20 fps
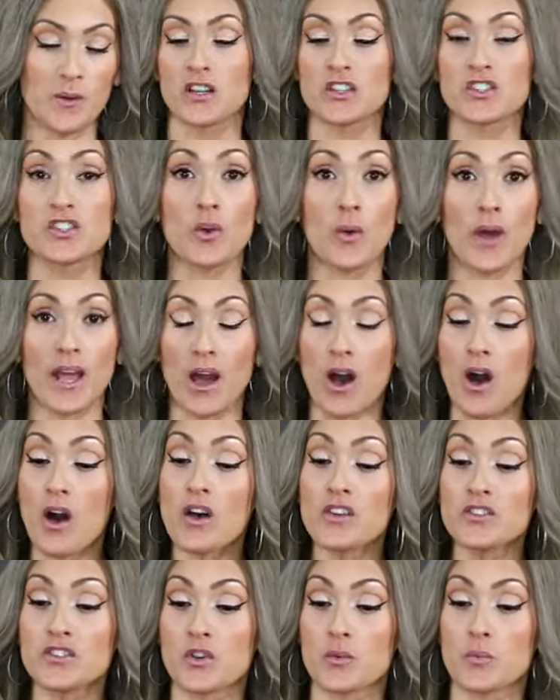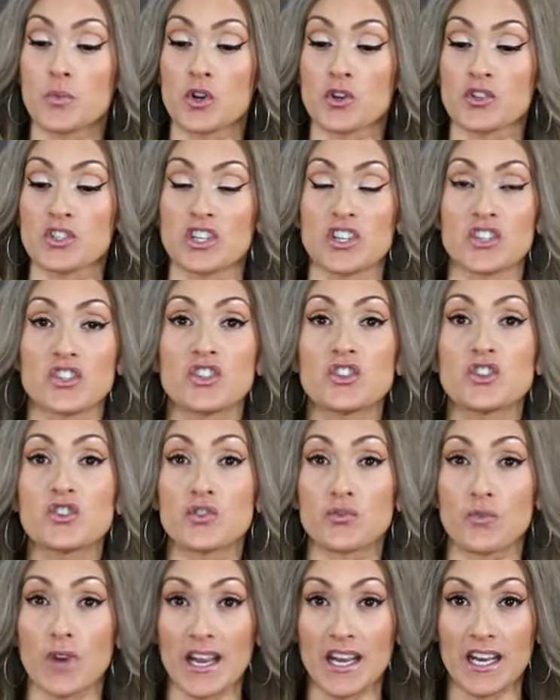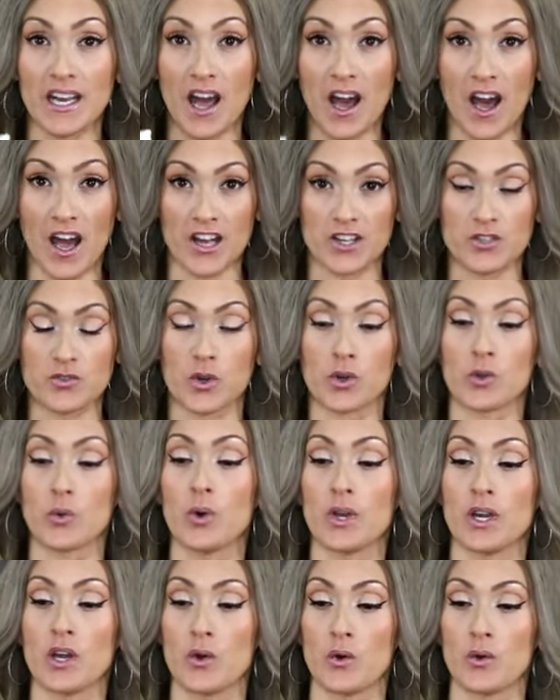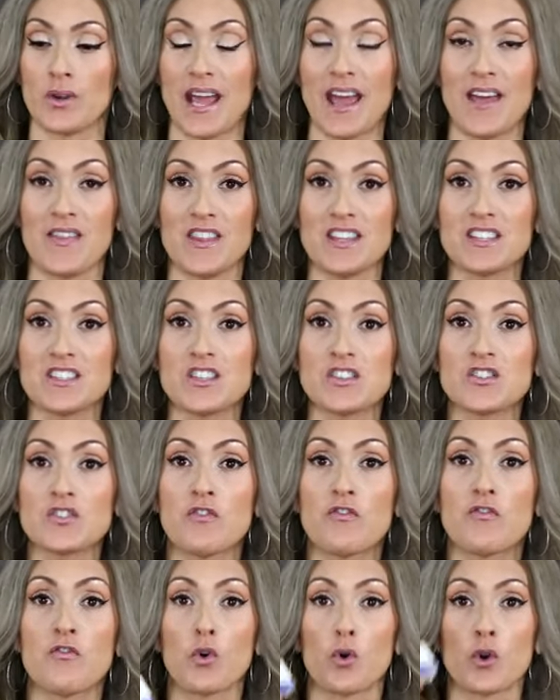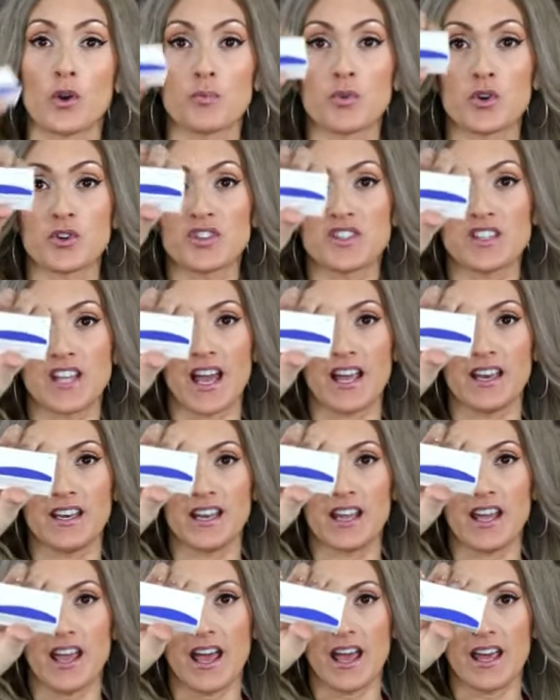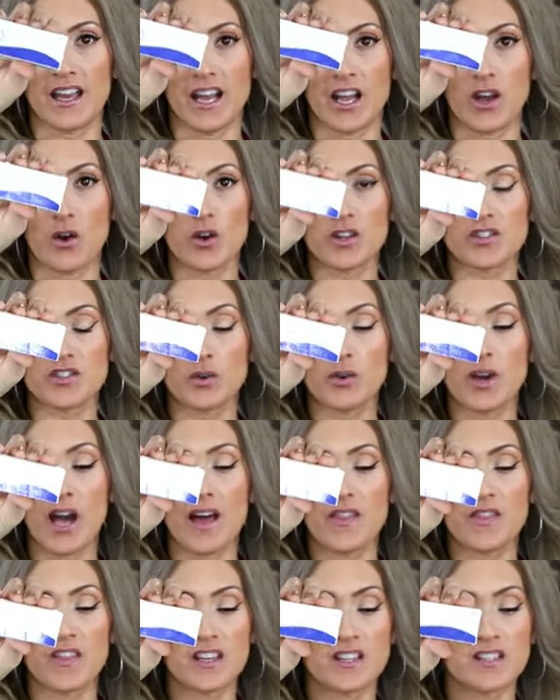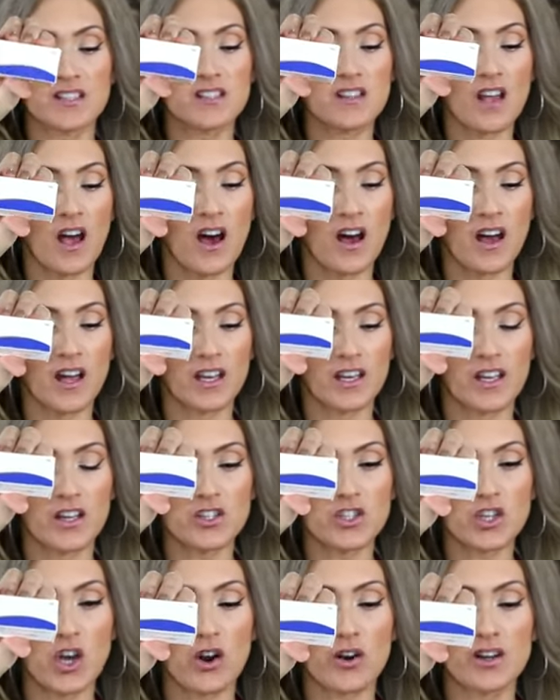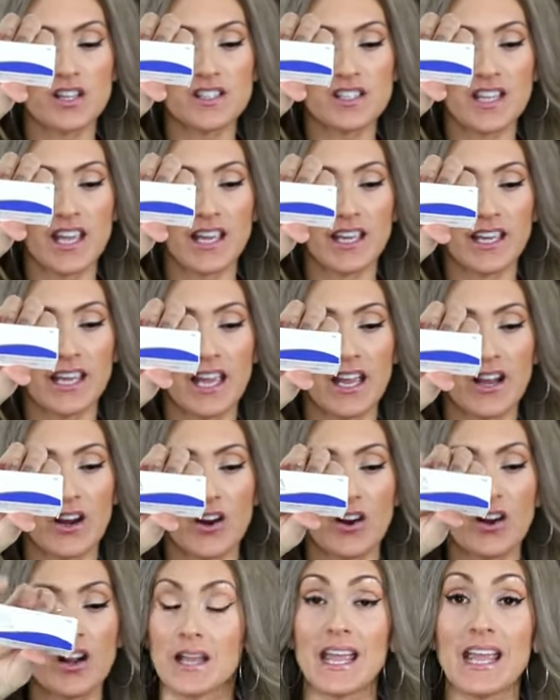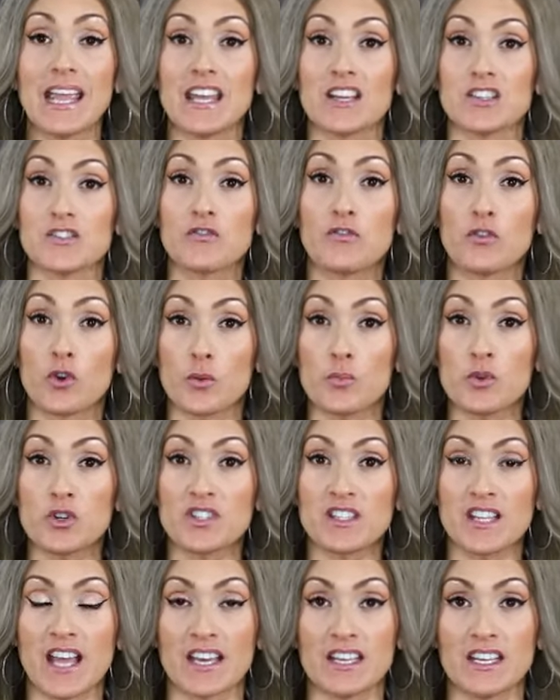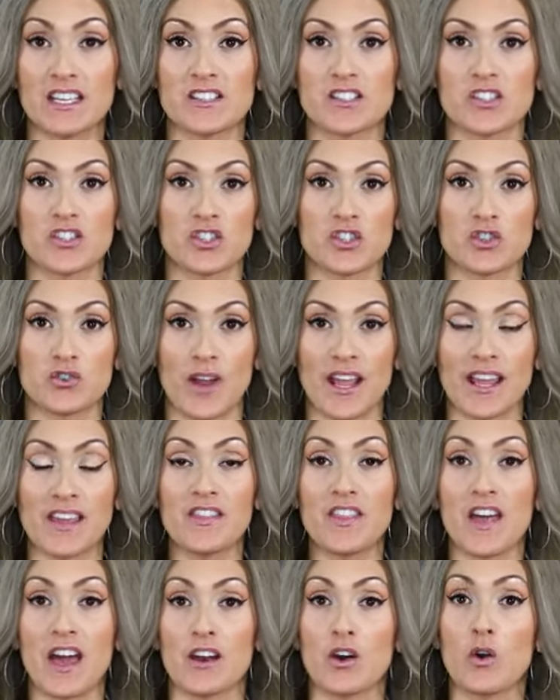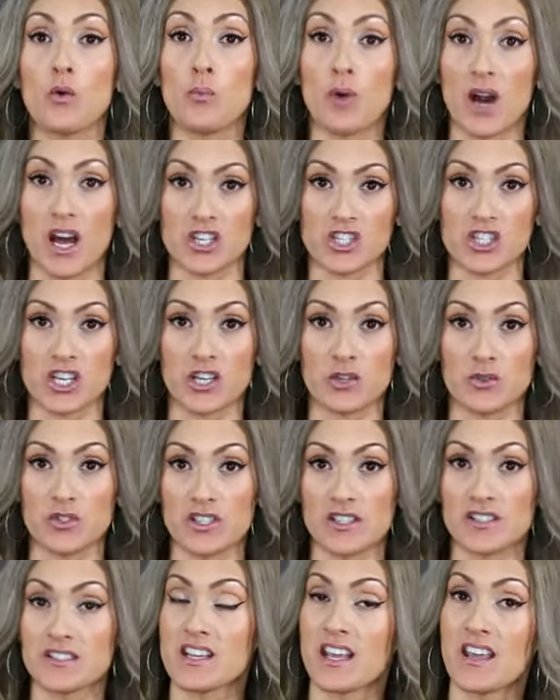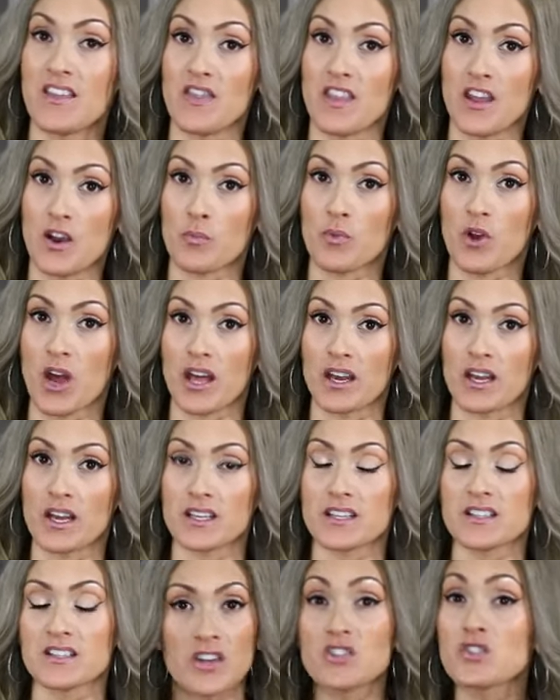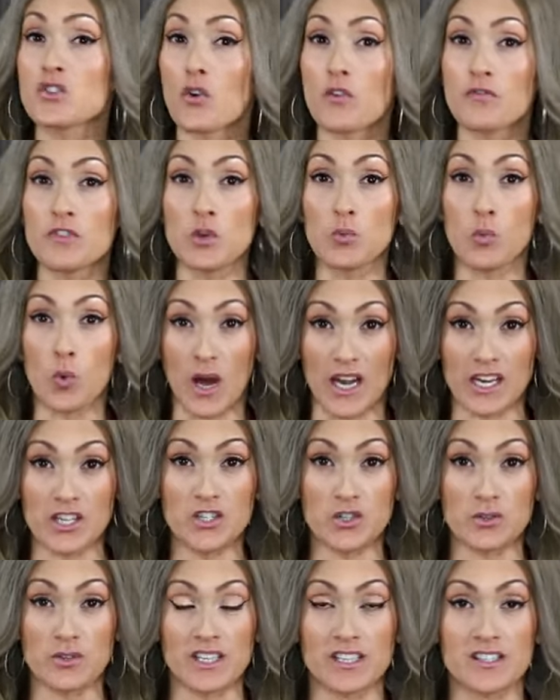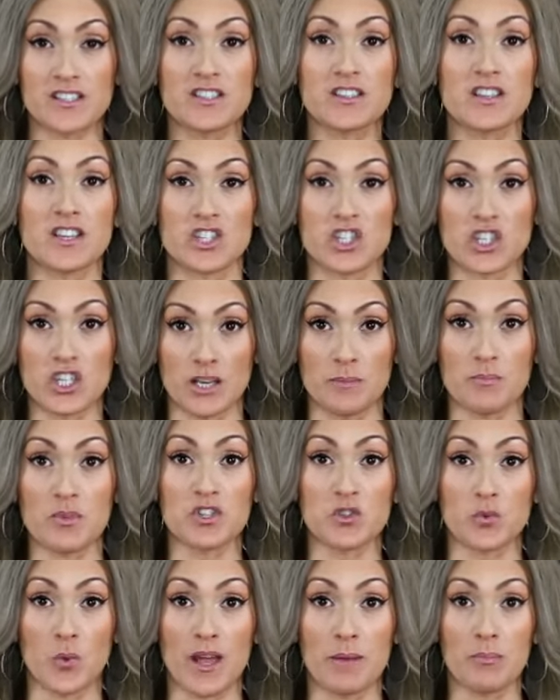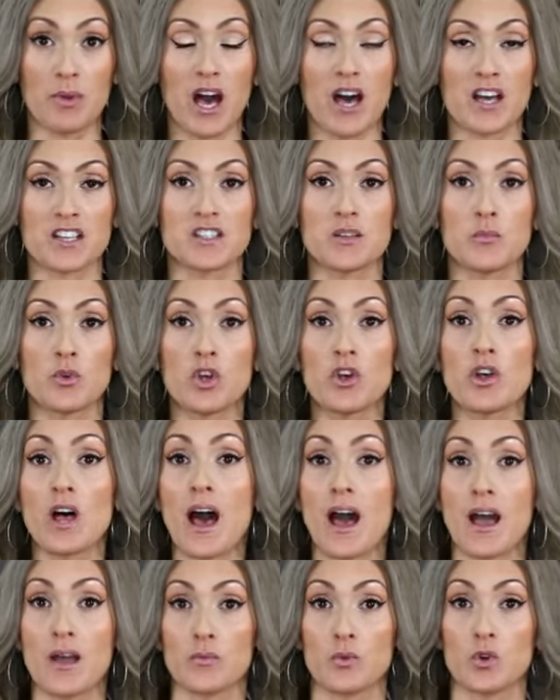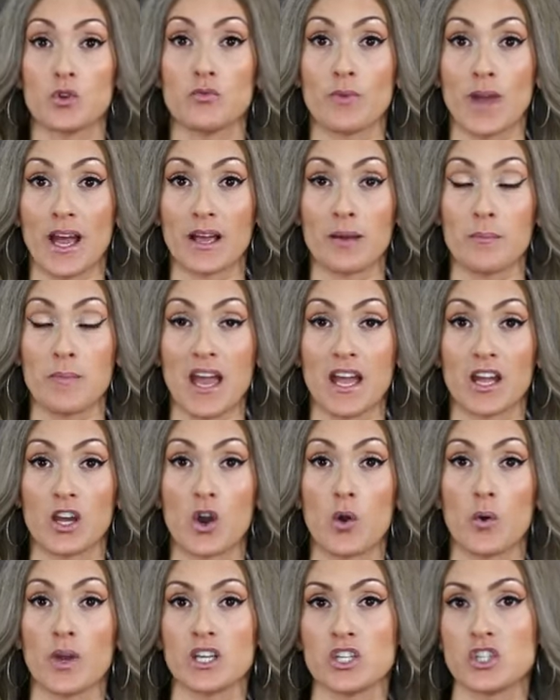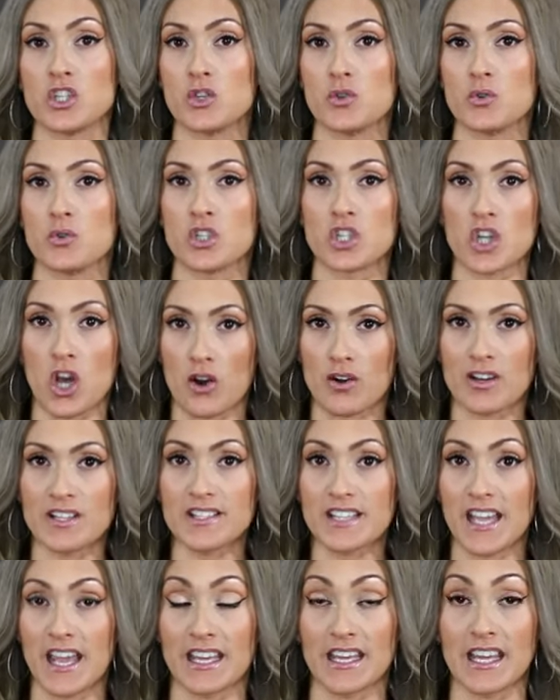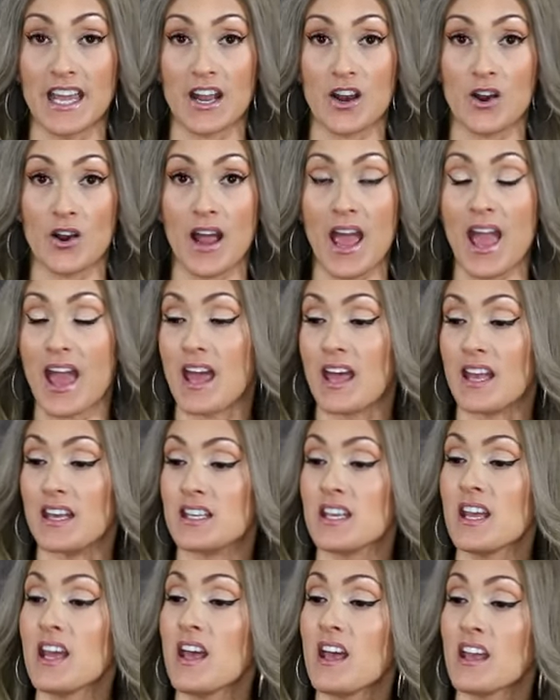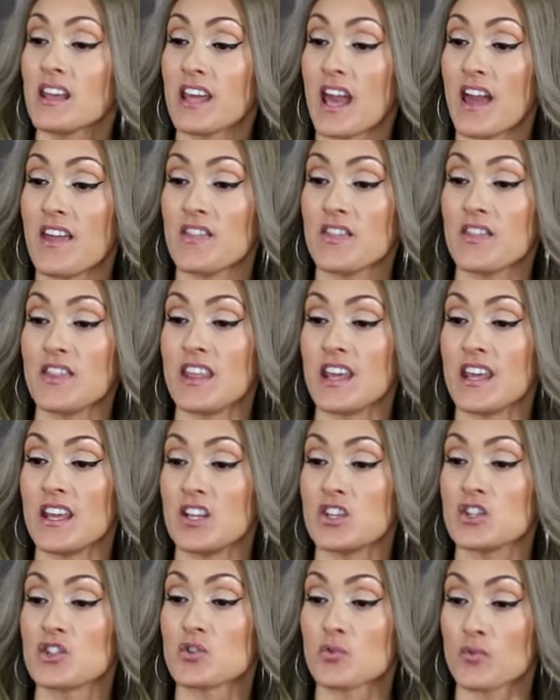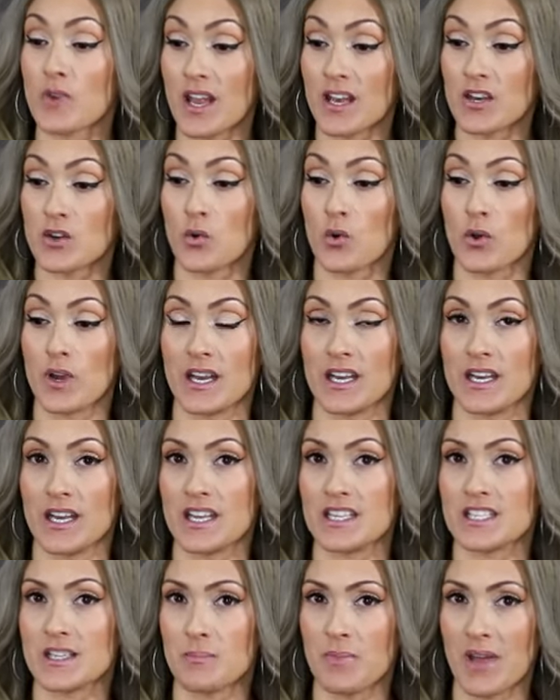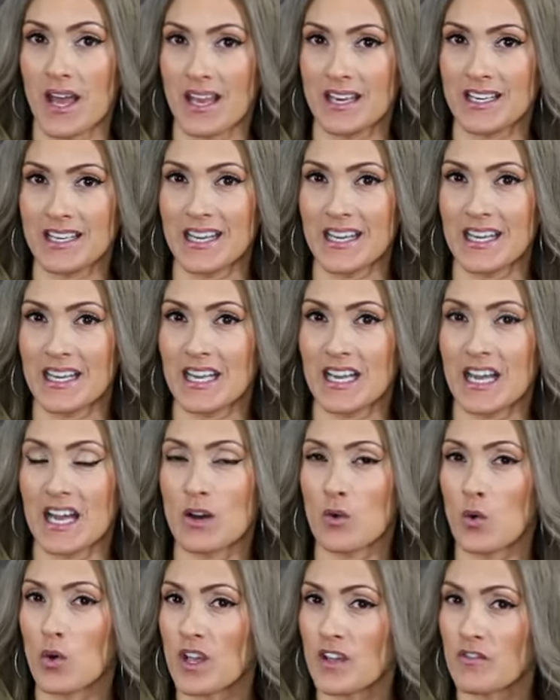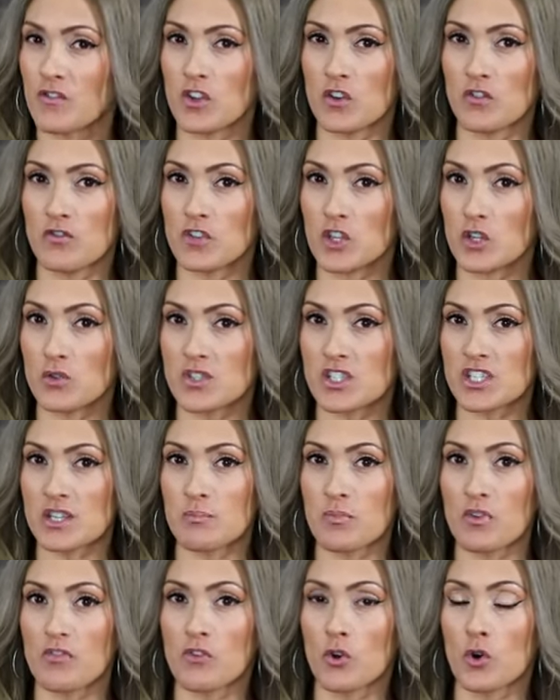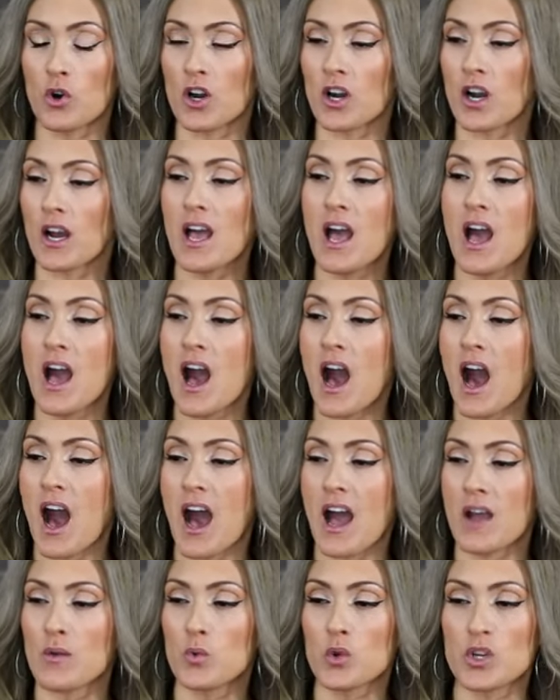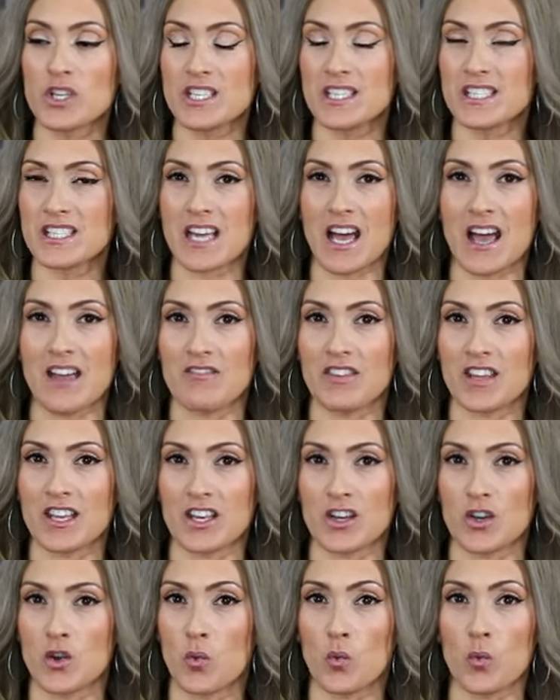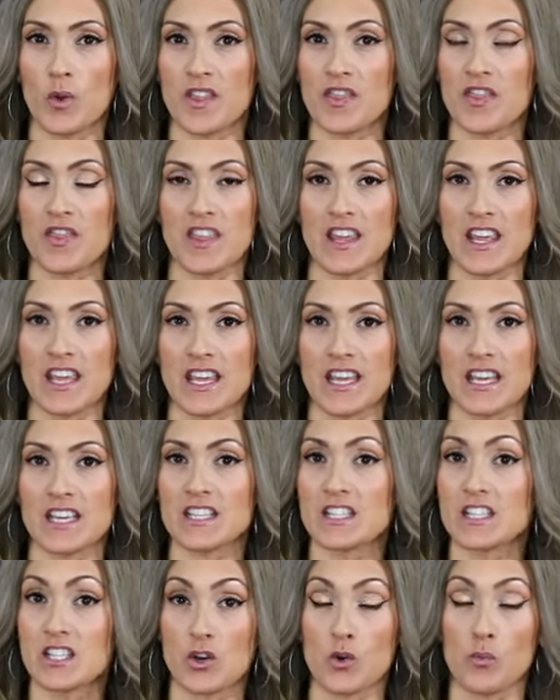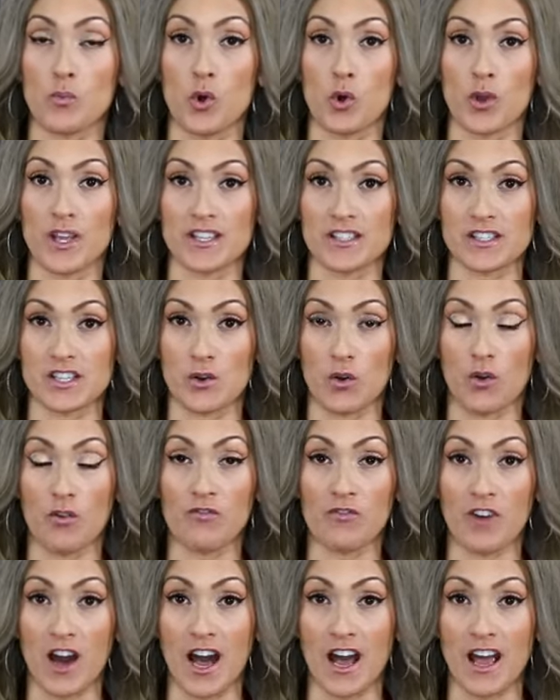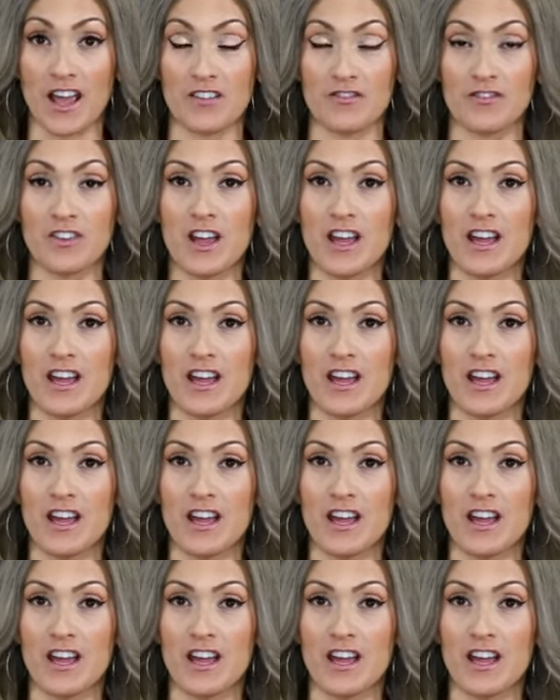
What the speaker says: So I also purchased straight hydroquinone, and this is 4%, and I also got this on Tara Skincare, and 4% is the strength that Obagi uses in their products. So if you want to do this the cheapest way possible, I would recommend going to Tara Skincare and getting the tretinoin. Depending if you've used it before, I wouldn't dive in with the 0.05.